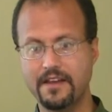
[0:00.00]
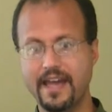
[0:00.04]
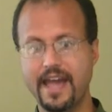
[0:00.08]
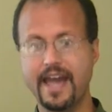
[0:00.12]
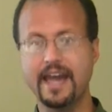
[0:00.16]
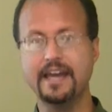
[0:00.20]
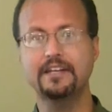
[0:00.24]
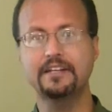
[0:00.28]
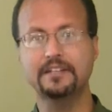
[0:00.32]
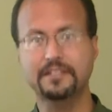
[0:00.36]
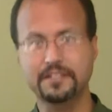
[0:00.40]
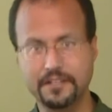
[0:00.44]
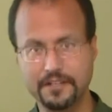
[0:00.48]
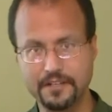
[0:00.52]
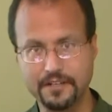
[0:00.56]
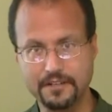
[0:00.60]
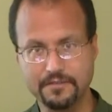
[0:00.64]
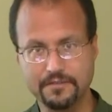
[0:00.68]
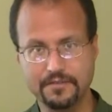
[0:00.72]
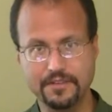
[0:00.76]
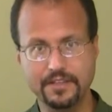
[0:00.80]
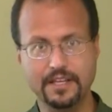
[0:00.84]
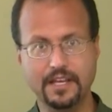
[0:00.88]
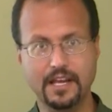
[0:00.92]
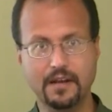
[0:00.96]
editor,
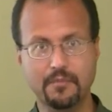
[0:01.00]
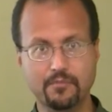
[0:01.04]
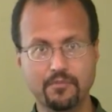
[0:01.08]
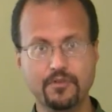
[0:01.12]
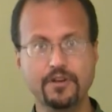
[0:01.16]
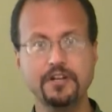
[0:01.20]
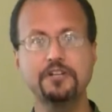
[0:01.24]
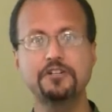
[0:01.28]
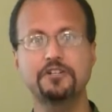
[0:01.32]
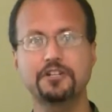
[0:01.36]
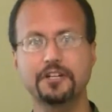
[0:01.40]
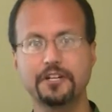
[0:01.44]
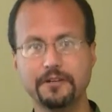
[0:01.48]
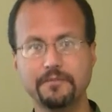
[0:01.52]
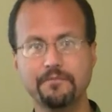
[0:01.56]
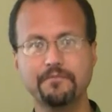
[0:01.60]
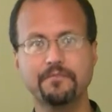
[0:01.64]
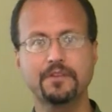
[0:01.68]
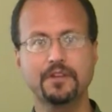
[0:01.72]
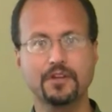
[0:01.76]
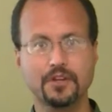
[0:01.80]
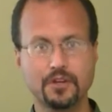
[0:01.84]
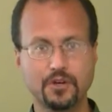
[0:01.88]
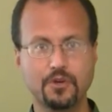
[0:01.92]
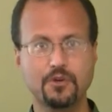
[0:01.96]
the abridger
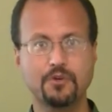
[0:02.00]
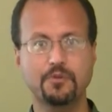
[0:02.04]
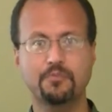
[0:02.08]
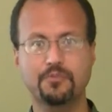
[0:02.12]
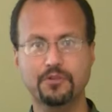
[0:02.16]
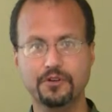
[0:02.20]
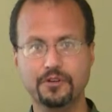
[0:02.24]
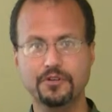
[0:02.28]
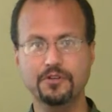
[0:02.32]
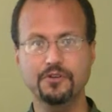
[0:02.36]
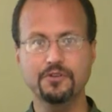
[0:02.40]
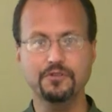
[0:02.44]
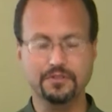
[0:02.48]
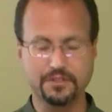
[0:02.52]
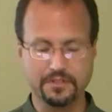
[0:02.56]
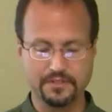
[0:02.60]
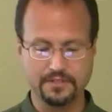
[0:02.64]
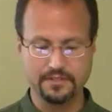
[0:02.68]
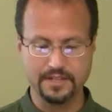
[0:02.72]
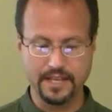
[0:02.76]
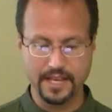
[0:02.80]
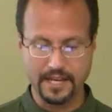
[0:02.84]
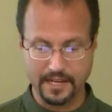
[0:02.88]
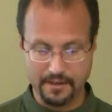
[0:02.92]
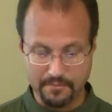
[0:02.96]
who produced
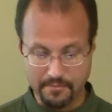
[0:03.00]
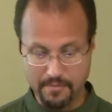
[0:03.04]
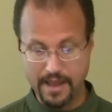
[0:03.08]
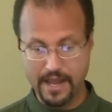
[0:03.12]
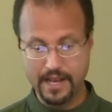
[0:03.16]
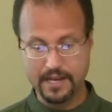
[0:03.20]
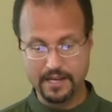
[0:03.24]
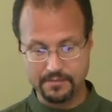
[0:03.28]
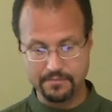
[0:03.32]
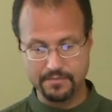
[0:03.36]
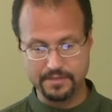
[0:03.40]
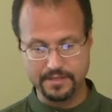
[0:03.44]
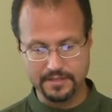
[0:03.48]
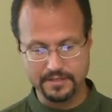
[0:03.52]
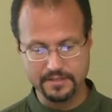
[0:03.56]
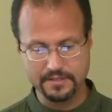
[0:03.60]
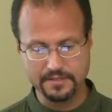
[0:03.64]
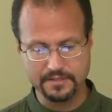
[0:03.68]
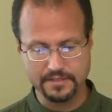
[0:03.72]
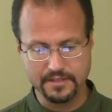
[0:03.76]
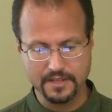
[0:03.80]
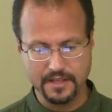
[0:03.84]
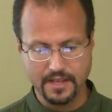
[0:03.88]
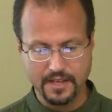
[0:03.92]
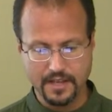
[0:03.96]
2
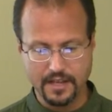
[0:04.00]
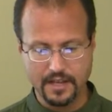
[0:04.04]
Maccabees,